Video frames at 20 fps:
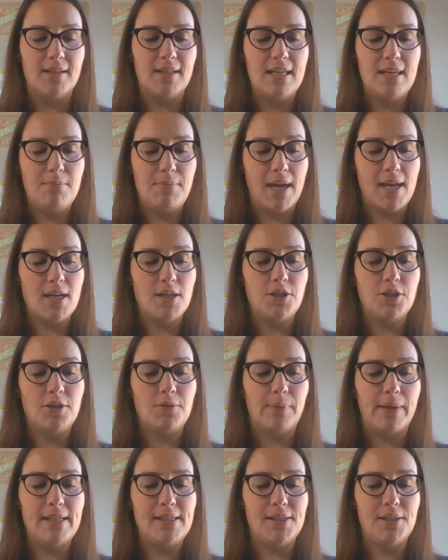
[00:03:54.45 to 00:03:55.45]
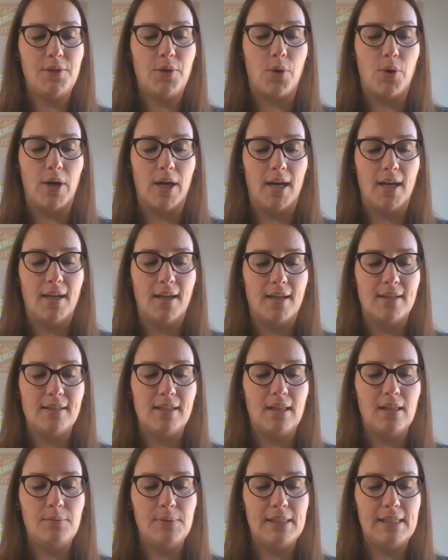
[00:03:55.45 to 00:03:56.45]
he managed to raise the core
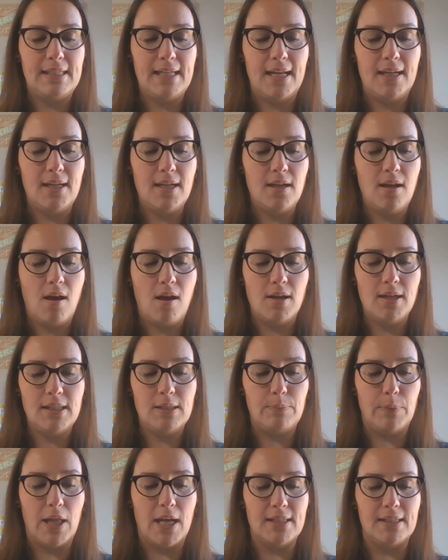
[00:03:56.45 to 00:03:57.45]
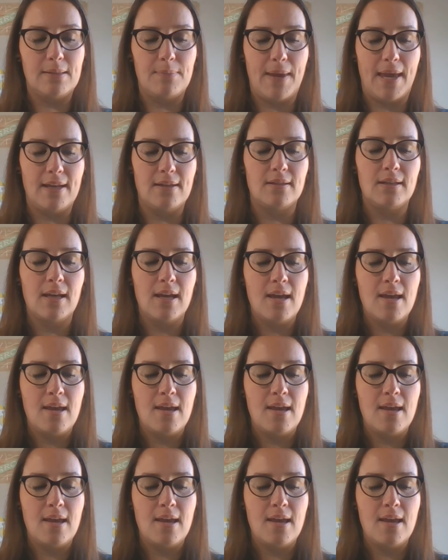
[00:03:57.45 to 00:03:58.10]
until it was standing on its blossom end.